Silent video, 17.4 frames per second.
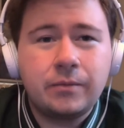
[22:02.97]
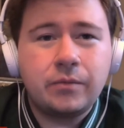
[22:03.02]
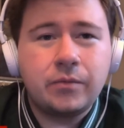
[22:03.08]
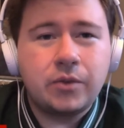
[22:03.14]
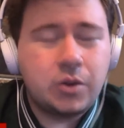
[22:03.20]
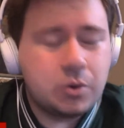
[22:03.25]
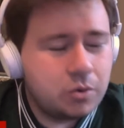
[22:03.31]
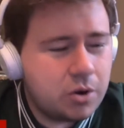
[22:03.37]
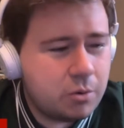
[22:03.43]

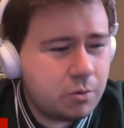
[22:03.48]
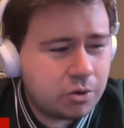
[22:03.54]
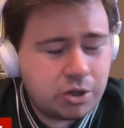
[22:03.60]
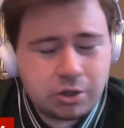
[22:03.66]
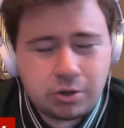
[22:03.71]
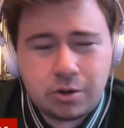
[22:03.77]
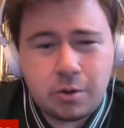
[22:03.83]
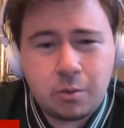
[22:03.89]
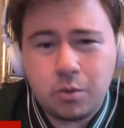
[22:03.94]
You do what
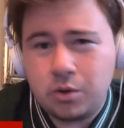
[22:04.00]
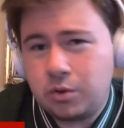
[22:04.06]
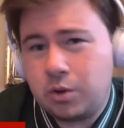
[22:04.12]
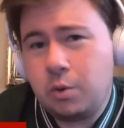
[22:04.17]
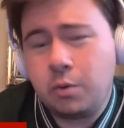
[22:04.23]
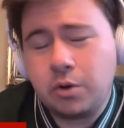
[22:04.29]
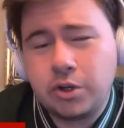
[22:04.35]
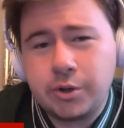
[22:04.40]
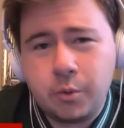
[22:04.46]
you do
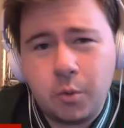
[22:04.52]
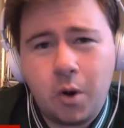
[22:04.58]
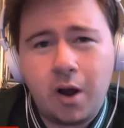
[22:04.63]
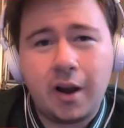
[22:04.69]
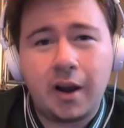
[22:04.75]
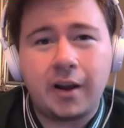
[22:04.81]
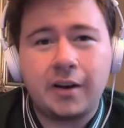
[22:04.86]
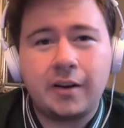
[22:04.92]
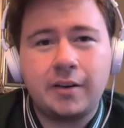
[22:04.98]
what you
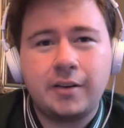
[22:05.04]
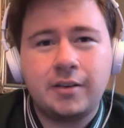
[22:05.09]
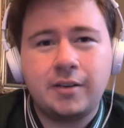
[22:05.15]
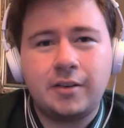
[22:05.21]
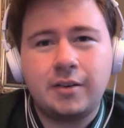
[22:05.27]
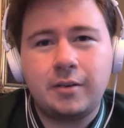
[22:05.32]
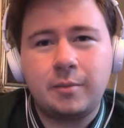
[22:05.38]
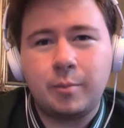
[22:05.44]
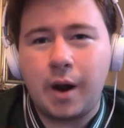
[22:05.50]
want.
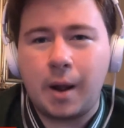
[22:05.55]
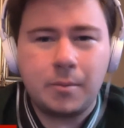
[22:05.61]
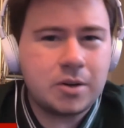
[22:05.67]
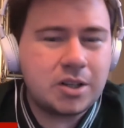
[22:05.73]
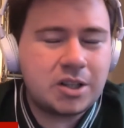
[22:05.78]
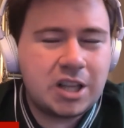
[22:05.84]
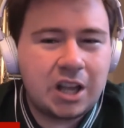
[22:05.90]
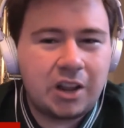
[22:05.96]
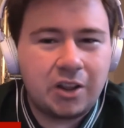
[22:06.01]
But I'm
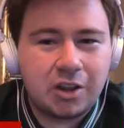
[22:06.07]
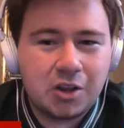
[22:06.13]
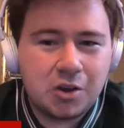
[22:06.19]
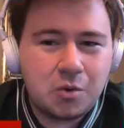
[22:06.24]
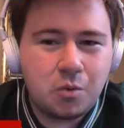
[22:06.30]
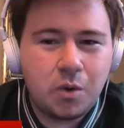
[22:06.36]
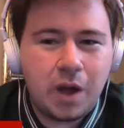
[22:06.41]
just telling you